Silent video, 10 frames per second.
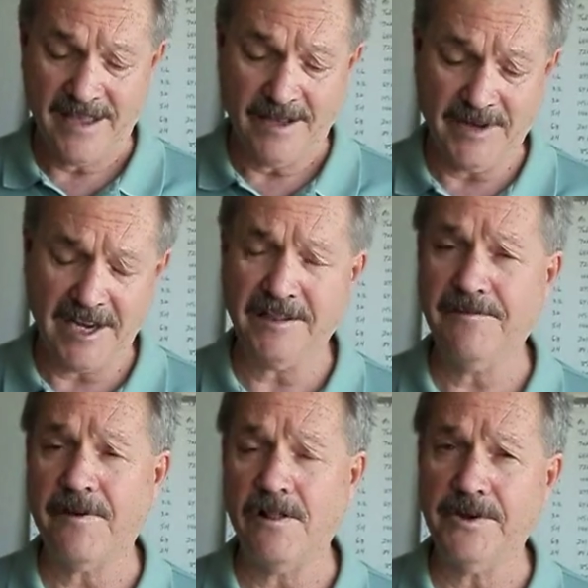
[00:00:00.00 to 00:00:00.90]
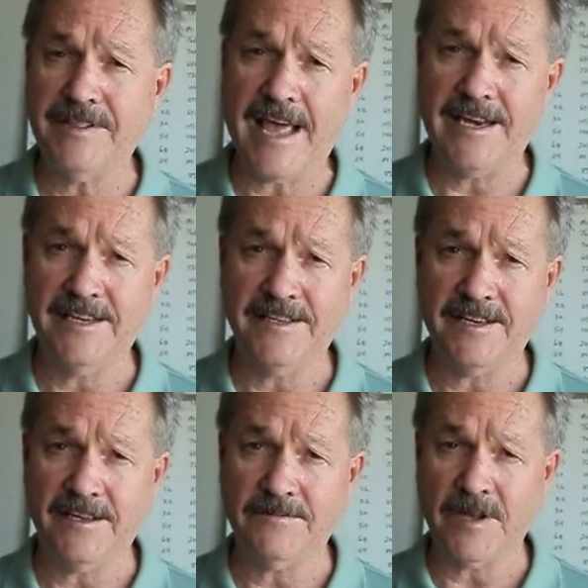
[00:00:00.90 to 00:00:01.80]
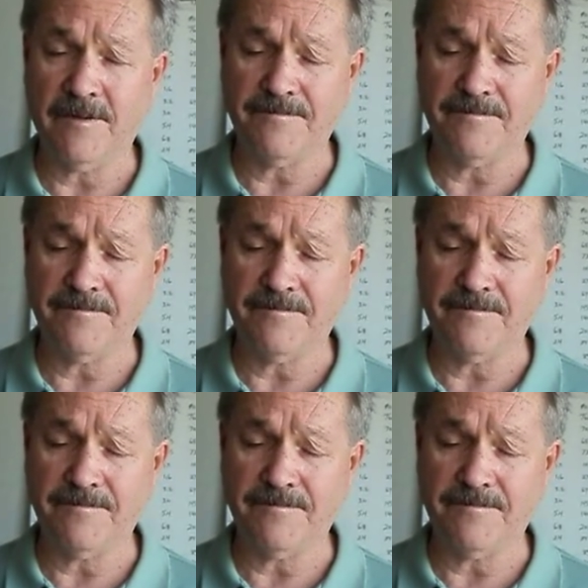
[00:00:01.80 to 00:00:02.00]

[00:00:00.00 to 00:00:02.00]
Immediately following that, he did a